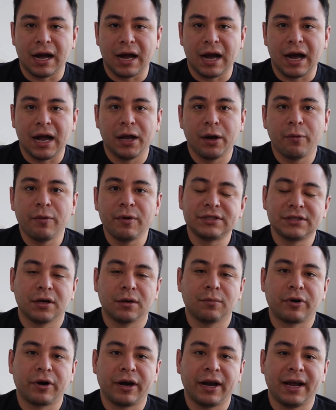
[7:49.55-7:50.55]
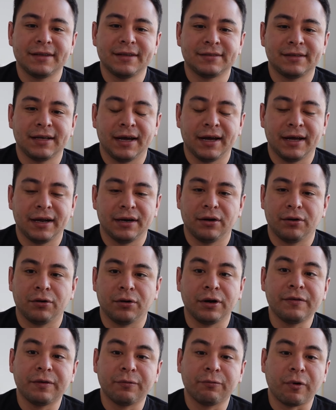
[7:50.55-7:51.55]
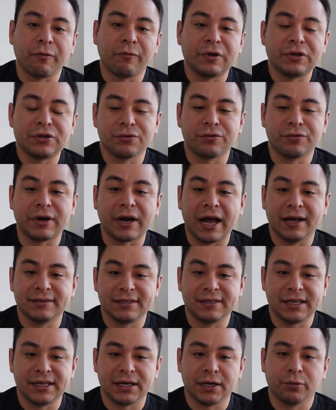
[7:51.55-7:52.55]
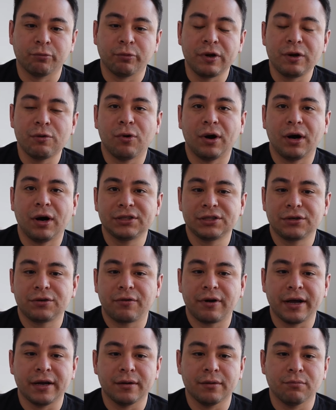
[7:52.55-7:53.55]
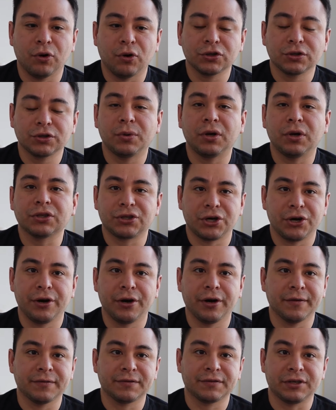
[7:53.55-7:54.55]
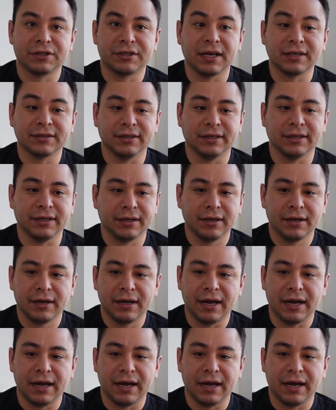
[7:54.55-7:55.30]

I always tell brands that, or even when we're doing ads here, we want to write multiple alternatives for testing.